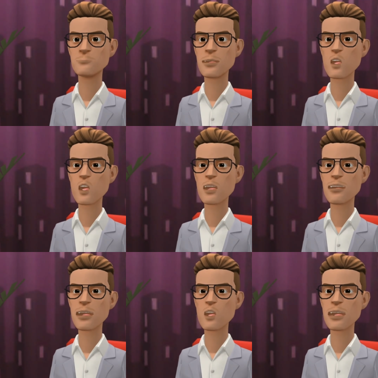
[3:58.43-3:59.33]
I want
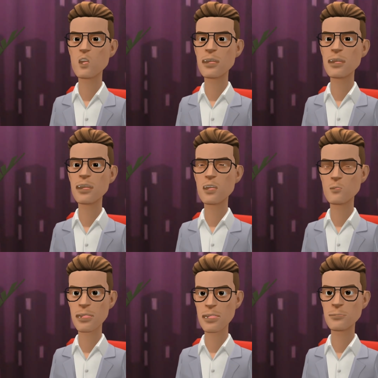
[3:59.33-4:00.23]
everyone to listen
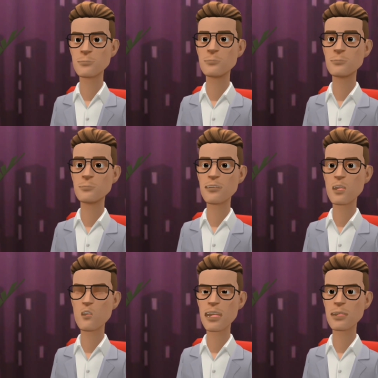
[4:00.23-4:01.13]
to me.
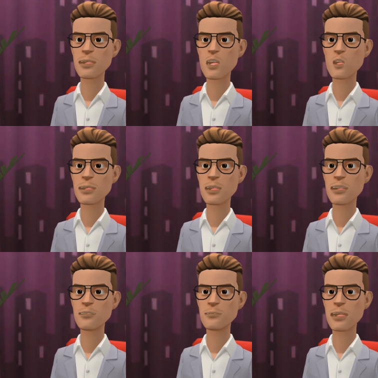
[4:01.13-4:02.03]
If you feel like you're
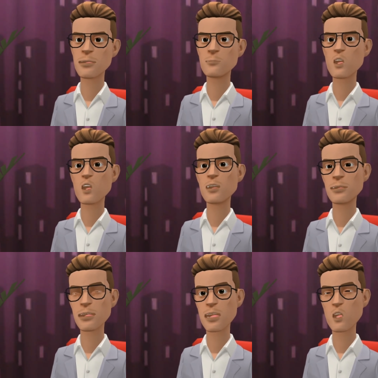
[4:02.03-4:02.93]
tired of being
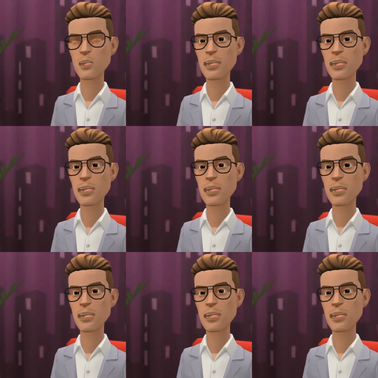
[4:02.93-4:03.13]
poor and you're